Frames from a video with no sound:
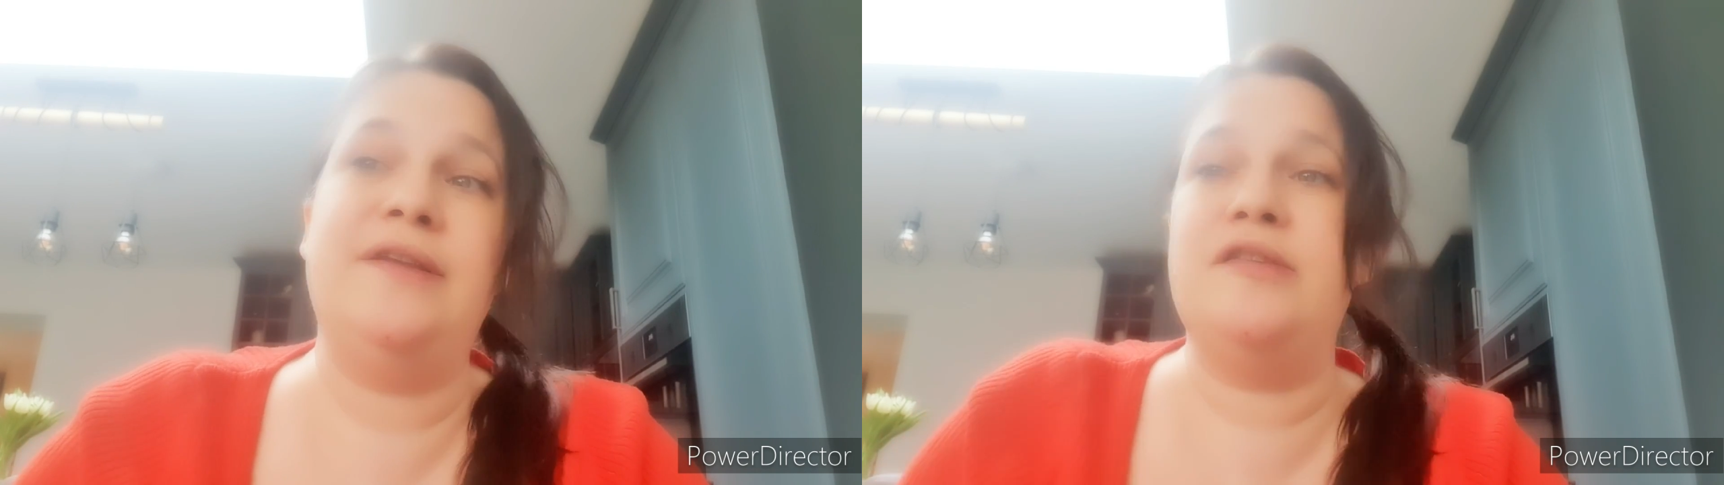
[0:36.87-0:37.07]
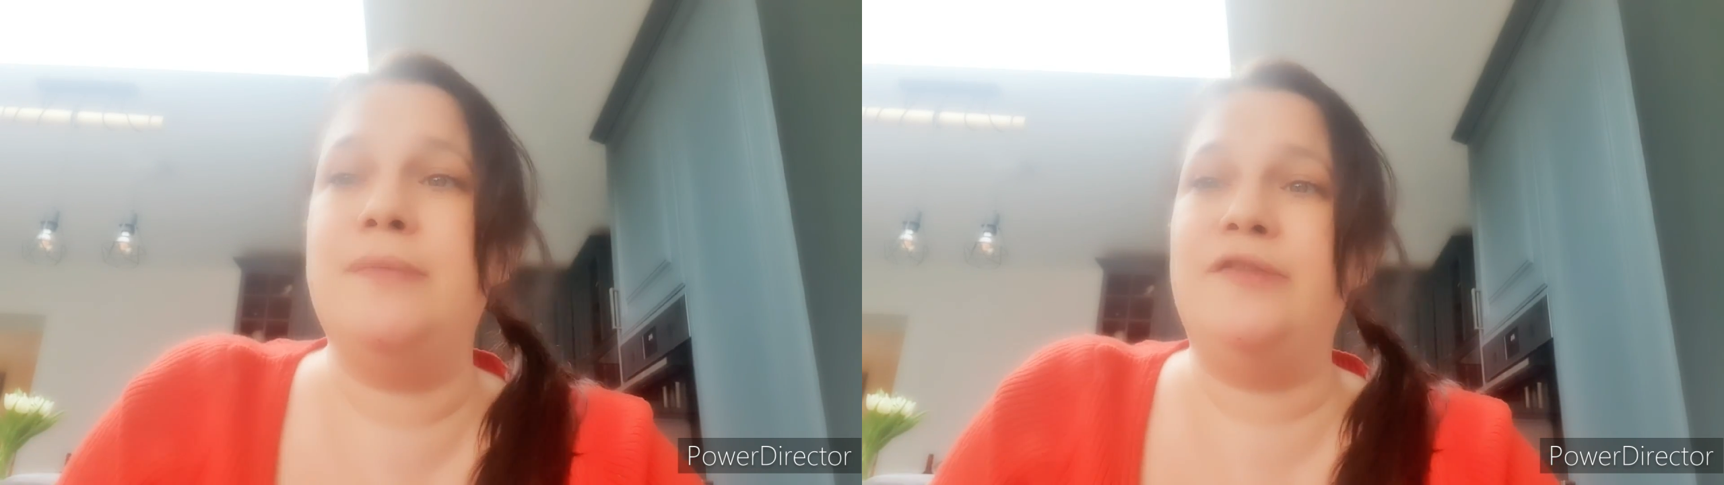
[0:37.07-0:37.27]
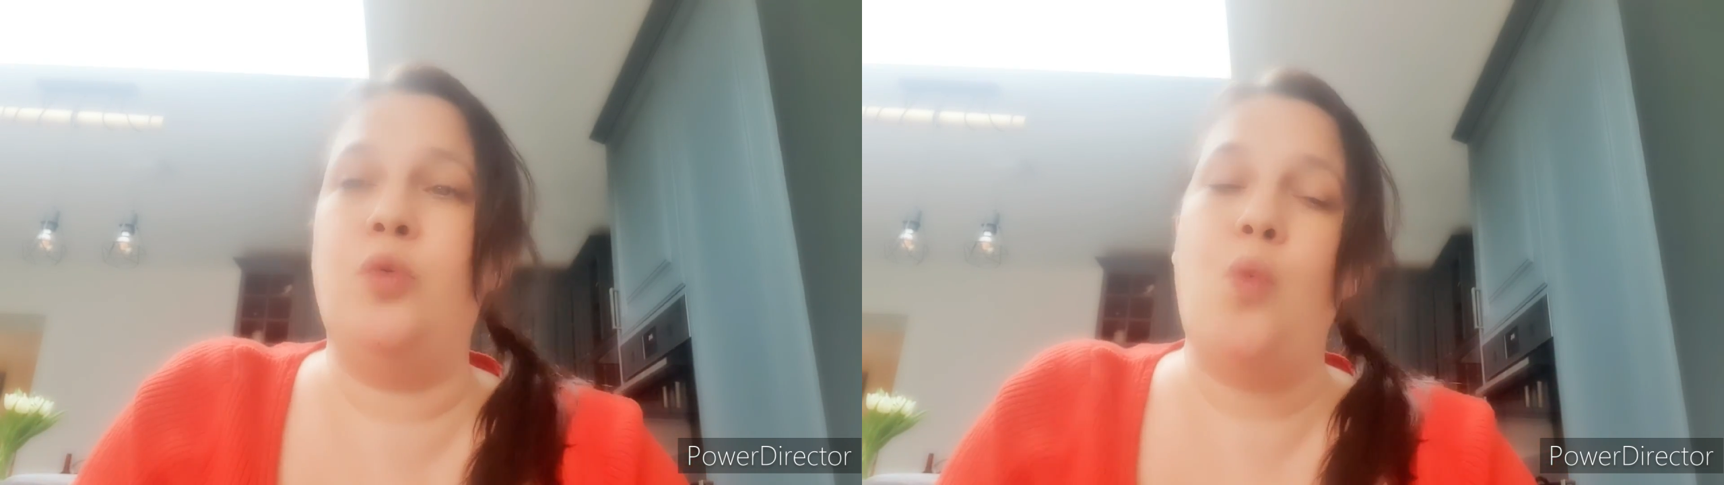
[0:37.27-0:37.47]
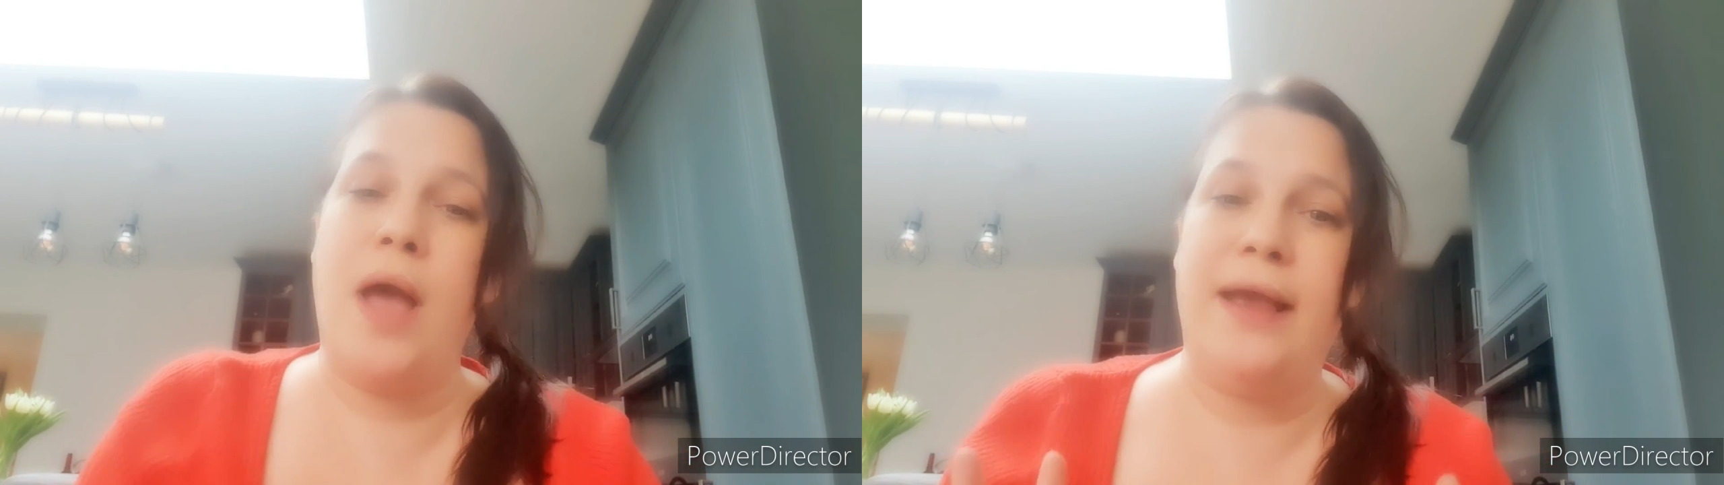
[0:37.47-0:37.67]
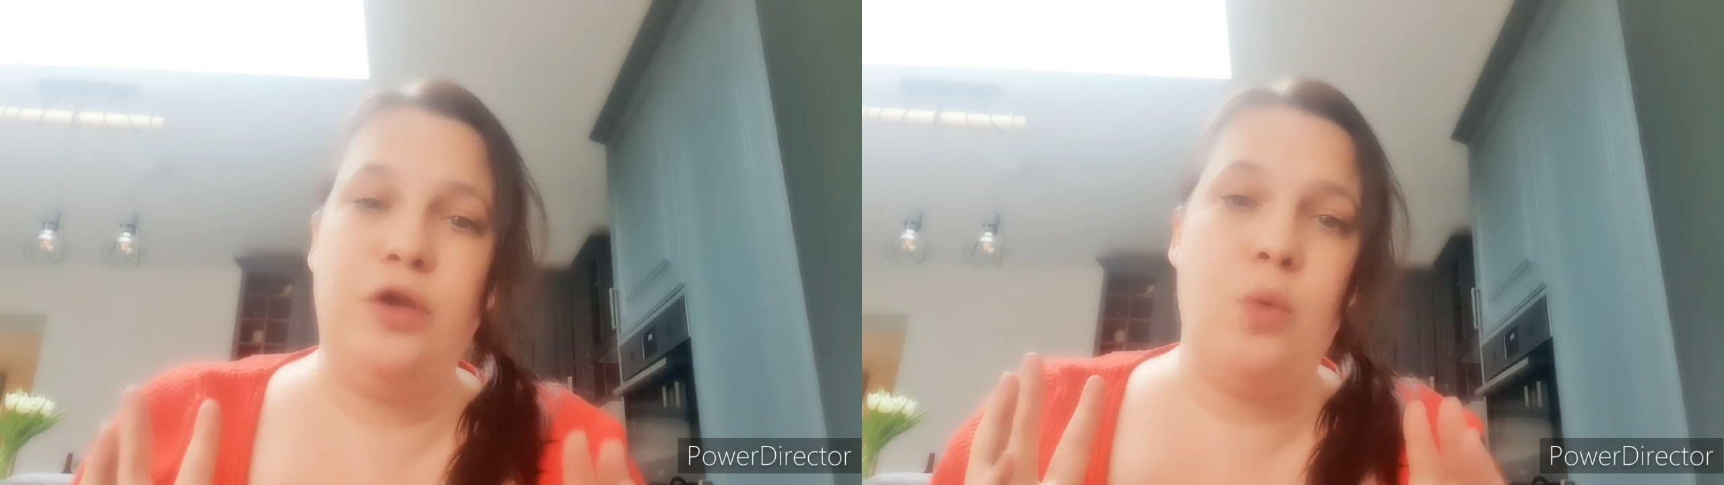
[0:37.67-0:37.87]
It doesn't matter
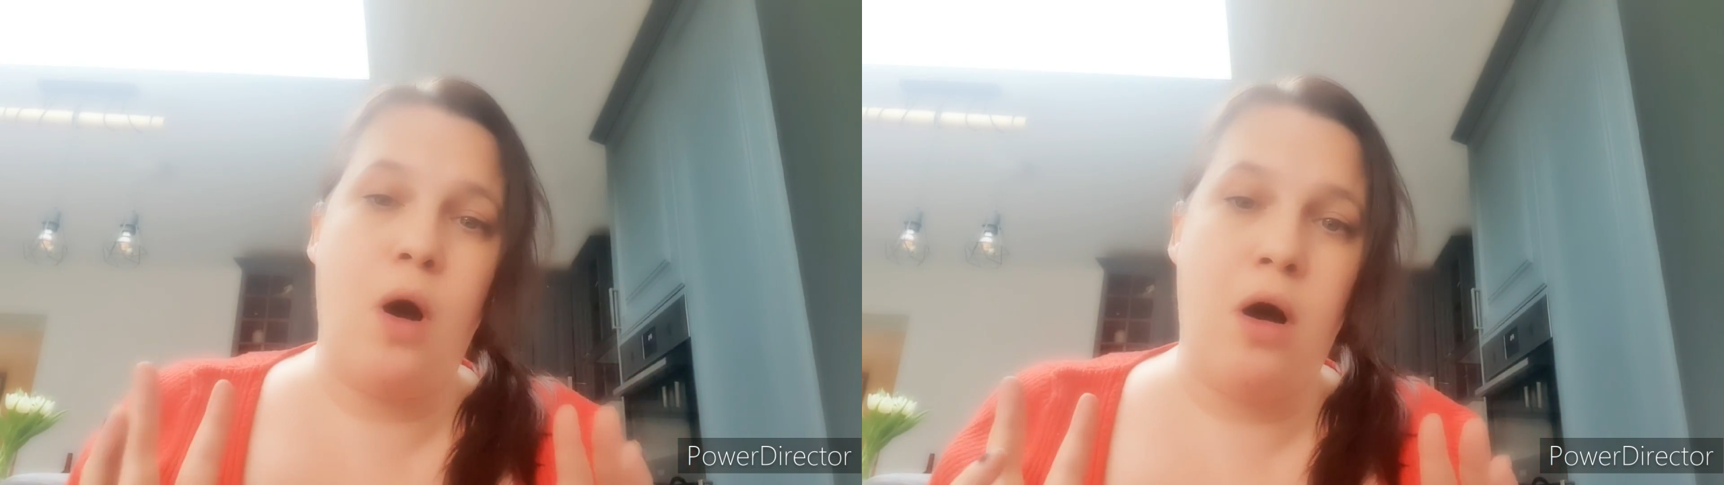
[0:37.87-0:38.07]
where you